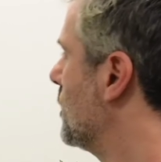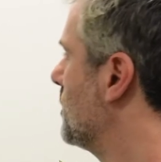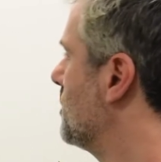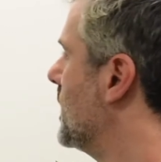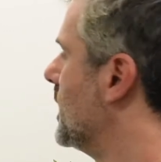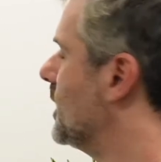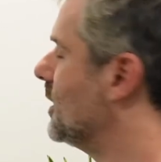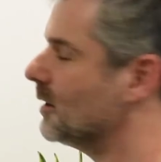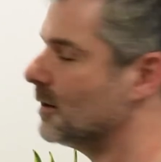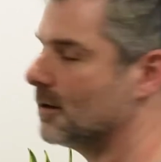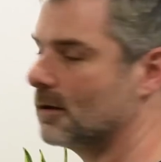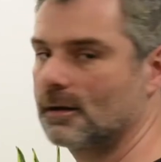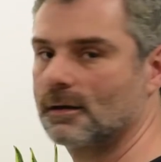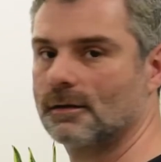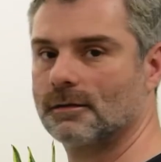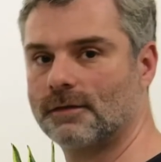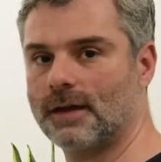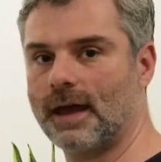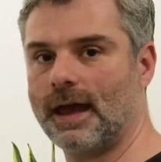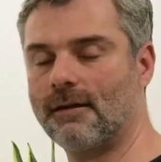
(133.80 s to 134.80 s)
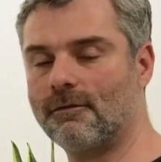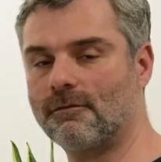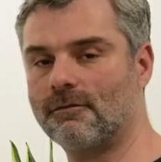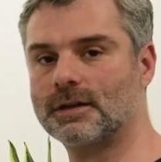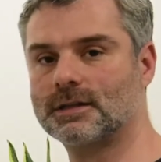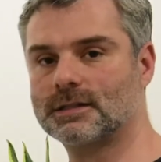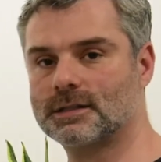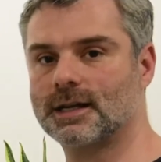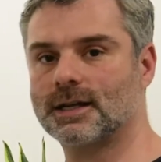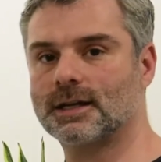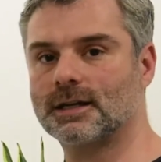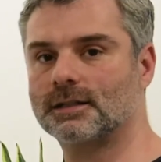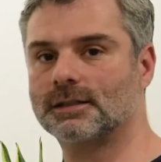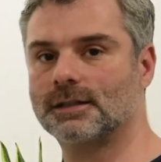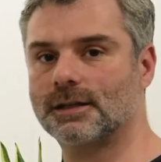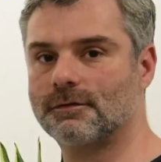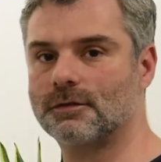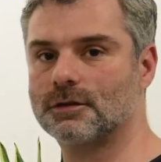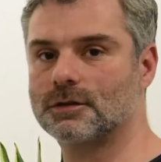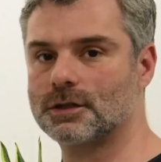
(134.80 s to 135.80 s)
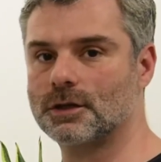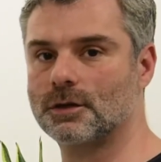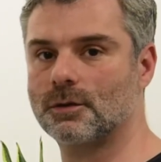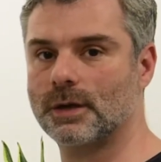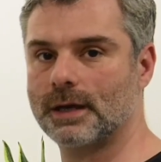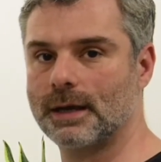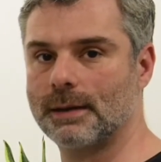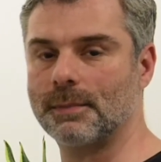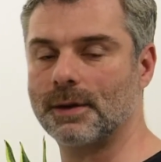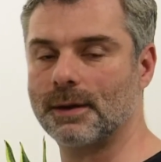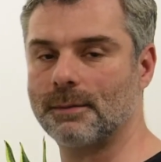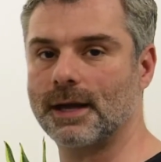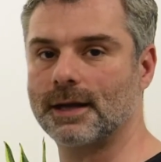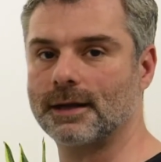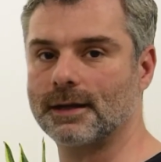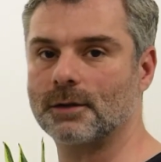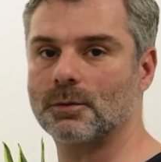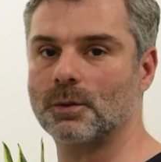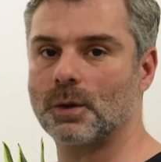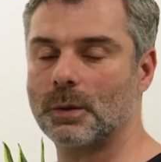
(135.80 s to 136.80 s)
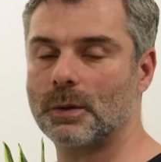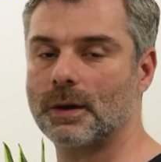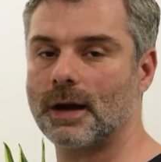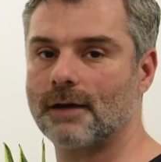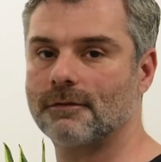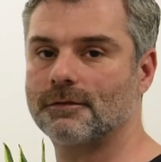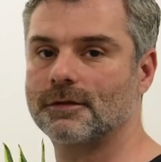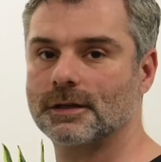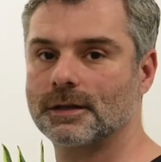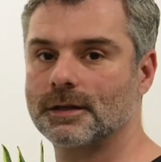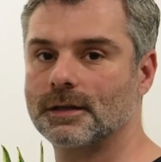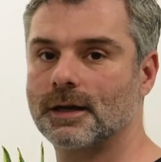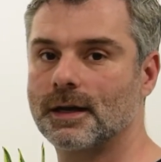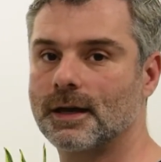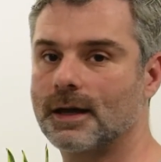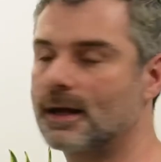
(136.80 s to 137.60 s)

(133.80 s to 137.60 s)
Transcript: mean for every single different zoo we implemented, we would have to